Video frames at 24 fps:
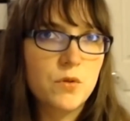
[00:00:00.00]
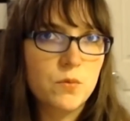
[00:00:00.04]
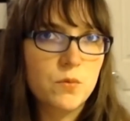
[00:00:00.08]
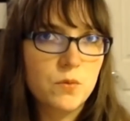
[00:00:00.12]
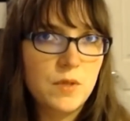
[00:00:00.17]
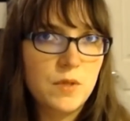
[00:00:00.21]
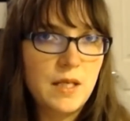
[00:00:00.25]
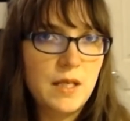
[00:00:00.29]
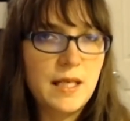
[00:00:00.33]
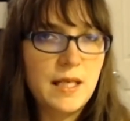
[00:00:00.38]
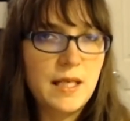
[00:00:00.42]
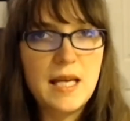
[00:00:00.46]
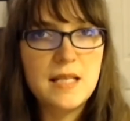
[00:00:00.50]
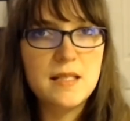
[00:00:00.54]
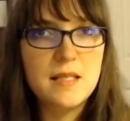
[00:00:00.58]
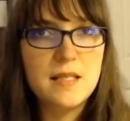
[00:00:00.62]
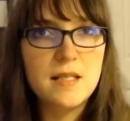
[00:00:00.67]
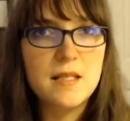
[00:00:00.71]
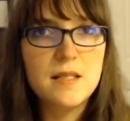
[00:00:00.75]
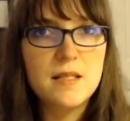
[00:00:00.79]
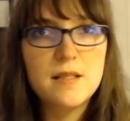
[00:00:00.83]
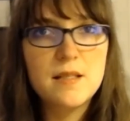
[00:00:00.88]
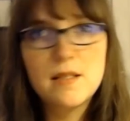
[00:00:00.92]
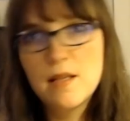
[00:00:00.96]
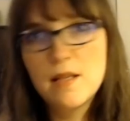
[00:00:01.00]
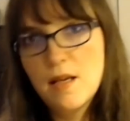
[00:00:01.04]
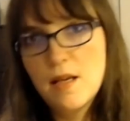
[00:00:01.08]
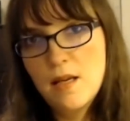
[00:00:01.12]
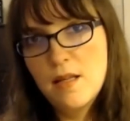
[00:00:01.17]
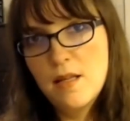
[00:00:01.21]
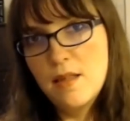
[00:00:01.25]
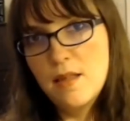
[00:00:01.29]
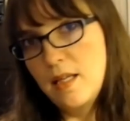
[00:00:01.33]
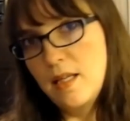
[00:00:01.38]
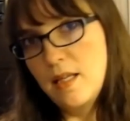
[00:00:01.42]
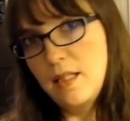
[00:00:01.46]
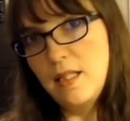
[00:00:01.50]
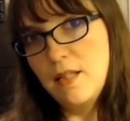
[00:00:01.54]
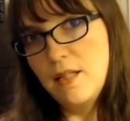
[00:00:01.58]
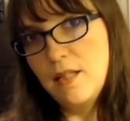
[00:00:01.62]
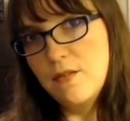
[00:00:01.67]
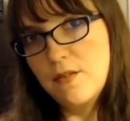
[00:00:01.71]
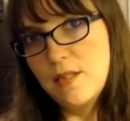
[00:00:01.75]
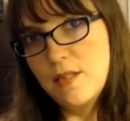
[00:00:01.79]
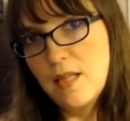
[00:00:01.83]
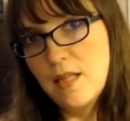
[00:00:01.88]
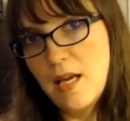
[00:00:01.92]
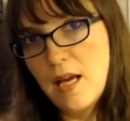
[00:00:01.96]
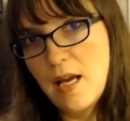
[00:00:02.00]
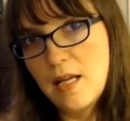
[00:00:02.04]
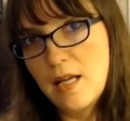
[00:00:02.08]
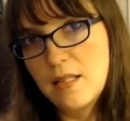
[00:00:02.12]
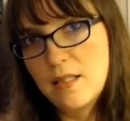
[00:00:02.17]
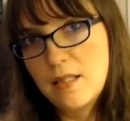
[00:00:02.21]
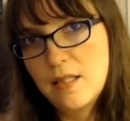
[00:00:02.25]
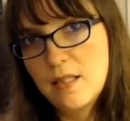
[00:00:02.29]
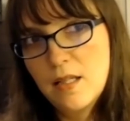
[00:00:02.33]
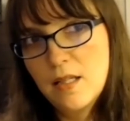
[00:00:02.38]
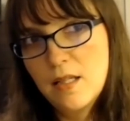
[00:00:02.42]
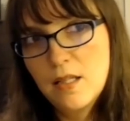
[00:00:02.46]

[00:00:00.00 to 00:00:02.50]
three cases that gives that